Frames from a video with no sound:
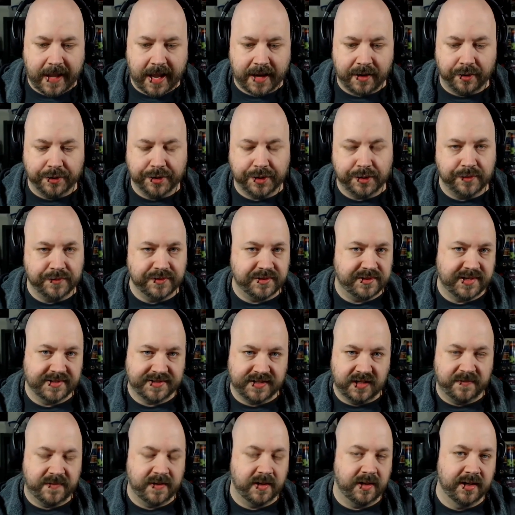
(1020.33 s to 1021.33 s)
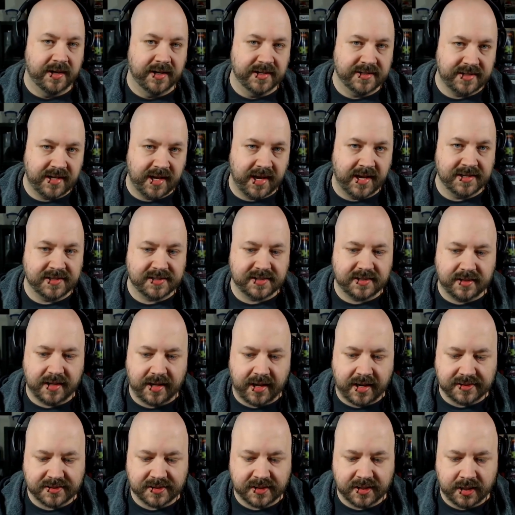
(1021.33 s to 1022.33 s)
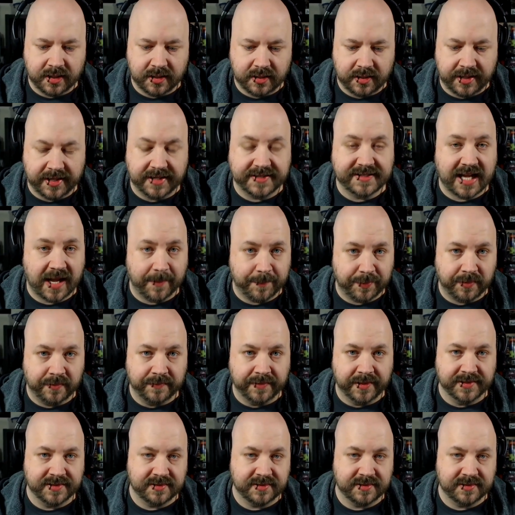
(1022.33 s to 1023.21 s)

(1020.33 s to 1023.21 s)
And I'll use Disney Villainous as an example of